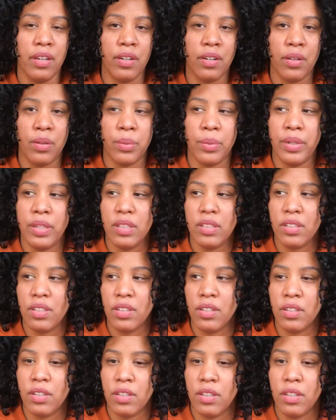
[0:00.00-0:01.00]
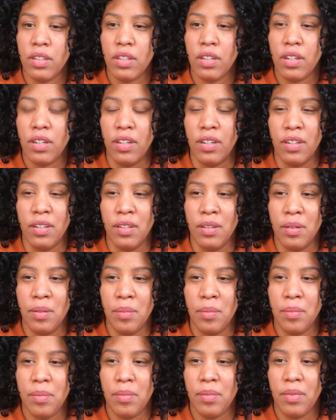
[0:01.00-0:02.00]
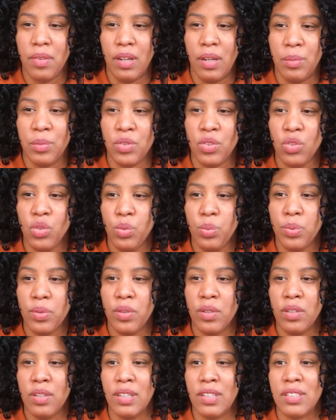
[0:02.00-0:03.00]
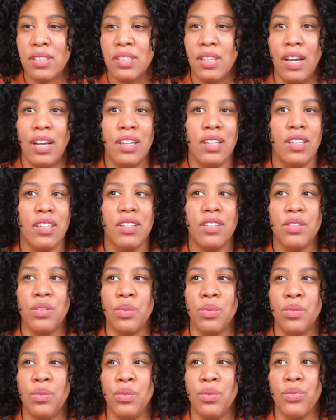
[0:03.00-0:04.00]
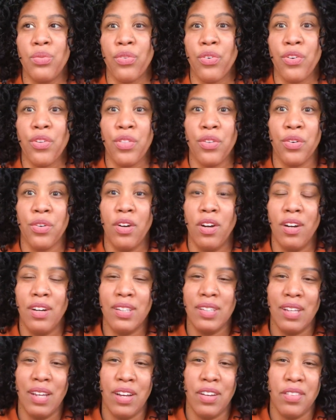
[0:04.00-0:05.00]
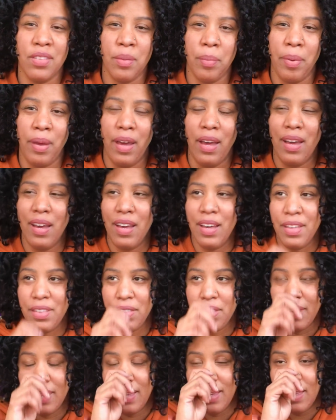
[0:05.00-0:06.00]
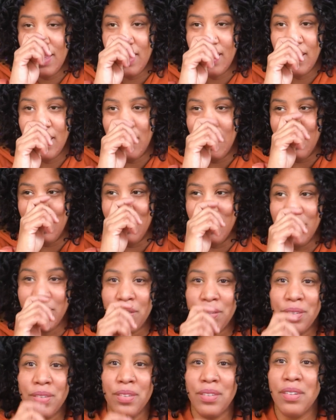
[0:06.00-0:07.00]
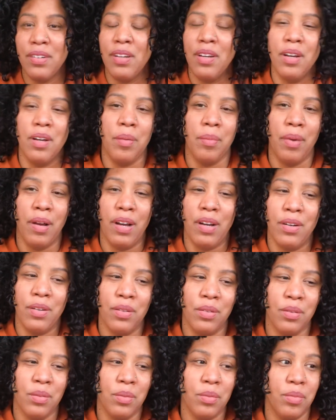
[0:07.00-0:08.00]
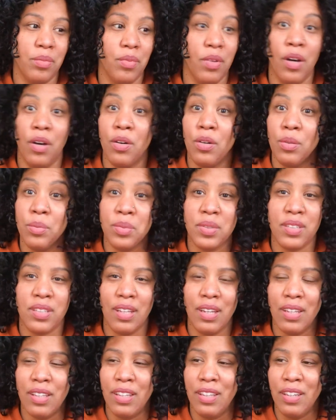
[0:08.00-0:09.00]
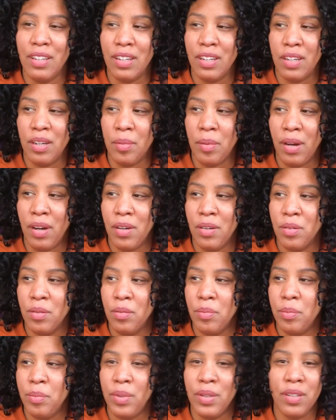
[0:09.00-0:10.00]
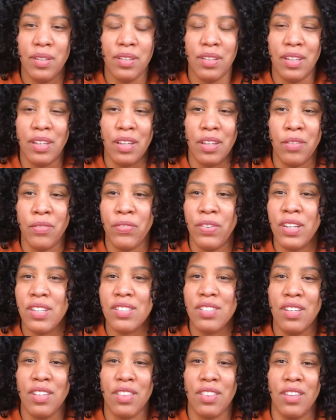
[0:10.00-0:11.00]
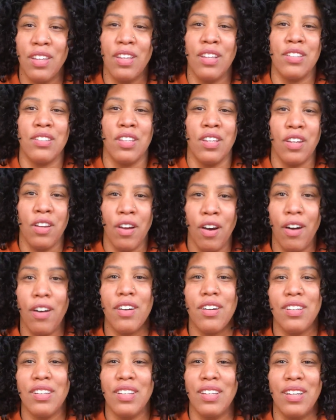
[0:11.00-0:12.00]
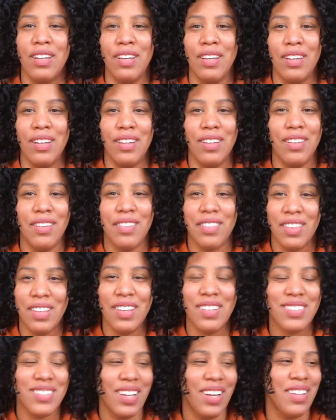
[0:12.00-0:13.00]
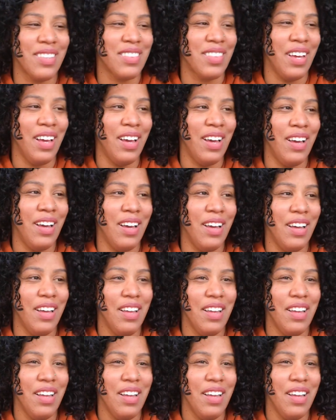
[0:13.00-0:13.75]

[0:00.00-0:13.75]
a renter. I'm super excited to further on down the path learn about homesteading, about building and fixing things and gardening and things like that.